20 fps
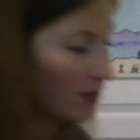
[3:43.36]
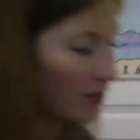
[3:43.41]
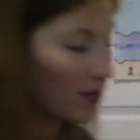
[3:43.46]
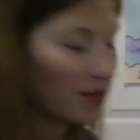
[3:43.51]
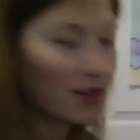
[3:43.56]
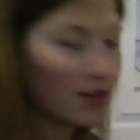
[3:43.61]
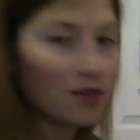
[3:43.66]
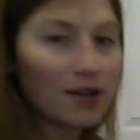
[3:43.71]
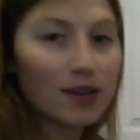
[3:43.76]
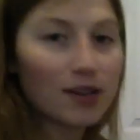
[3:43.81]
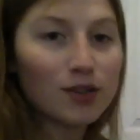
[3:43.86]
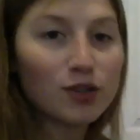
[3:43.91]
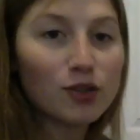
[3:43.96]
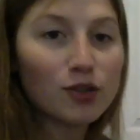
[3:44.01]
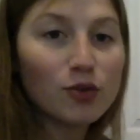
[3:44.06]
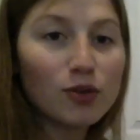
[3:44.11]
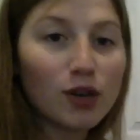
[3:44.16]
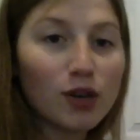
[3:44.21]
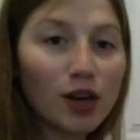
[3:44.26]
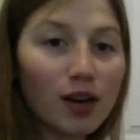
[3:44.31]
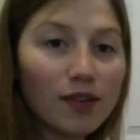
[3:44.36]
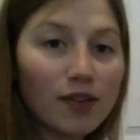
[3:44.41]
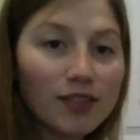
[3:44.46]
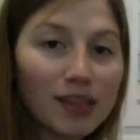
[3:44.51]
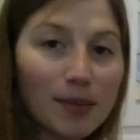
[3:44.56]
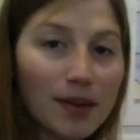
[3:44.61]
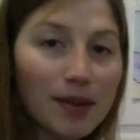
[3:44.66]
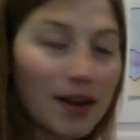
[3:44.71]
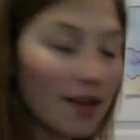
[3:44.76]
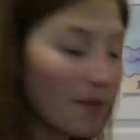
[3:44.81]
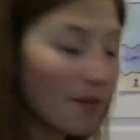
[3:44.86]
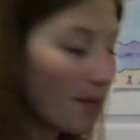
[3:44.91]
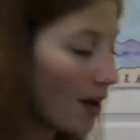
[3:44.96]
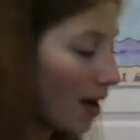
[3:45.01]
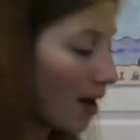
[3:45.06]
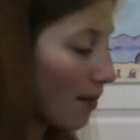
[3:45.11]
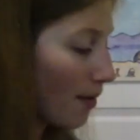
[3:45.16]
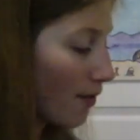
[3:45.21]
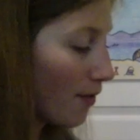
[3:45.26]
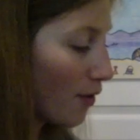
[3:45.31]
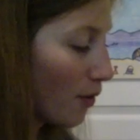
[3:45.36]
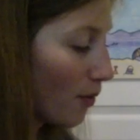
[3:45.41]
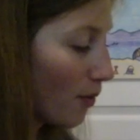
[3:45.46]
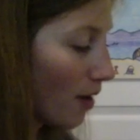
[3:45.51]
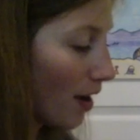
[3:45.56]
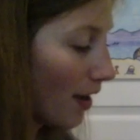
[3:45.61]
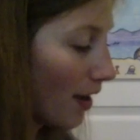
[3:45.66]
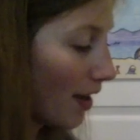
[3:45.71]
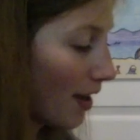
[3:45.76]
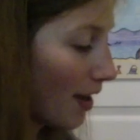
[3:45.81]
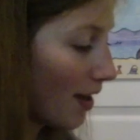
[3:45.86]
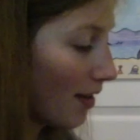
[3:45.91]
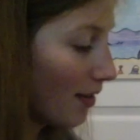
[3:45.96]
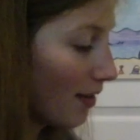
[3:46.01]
You add 2 curves coming out of the bottom of your rocket.